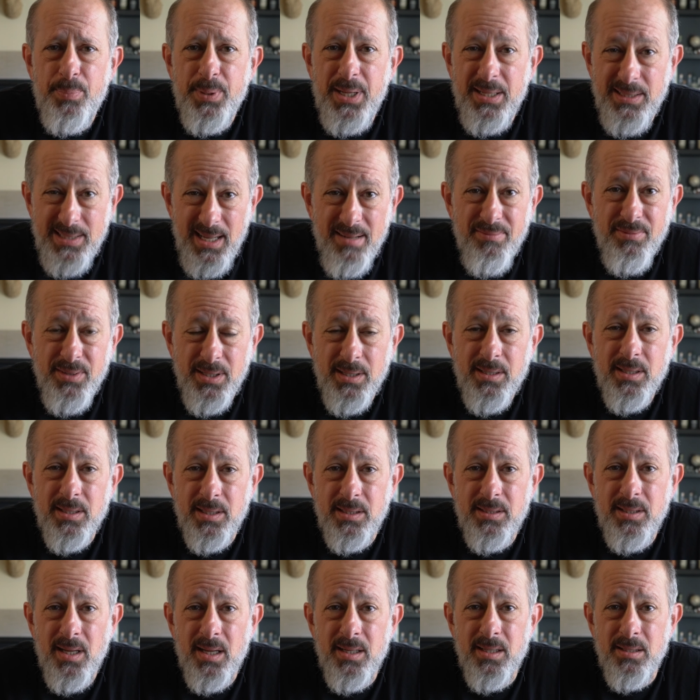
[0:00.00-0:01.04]
but I definitely could
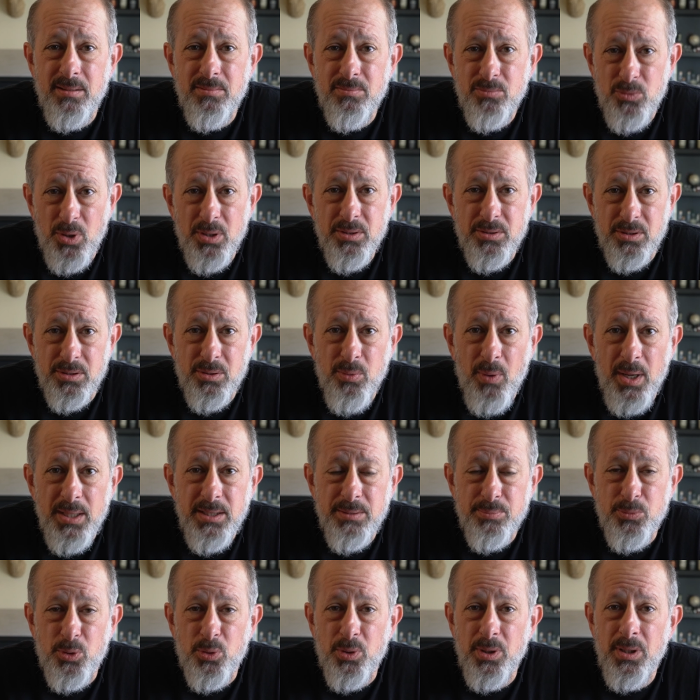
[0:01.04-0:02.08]
have done it once or
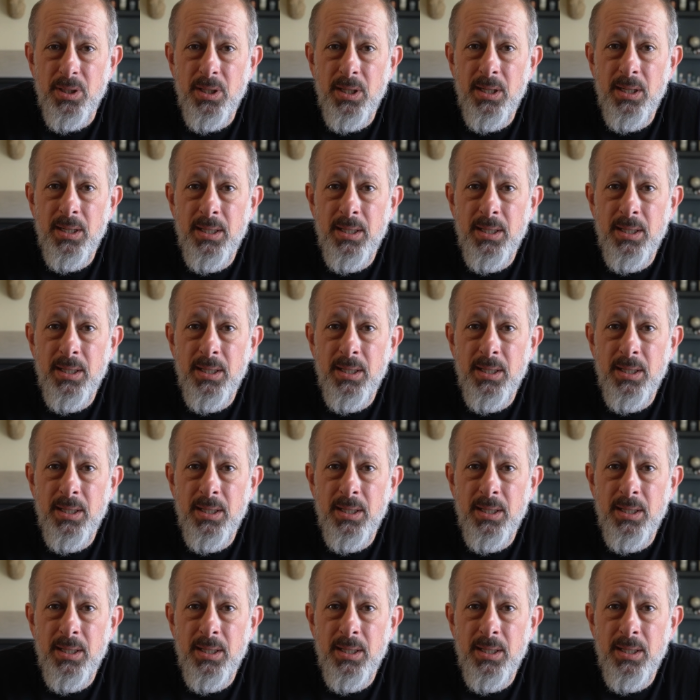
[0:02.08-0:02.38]
twice more.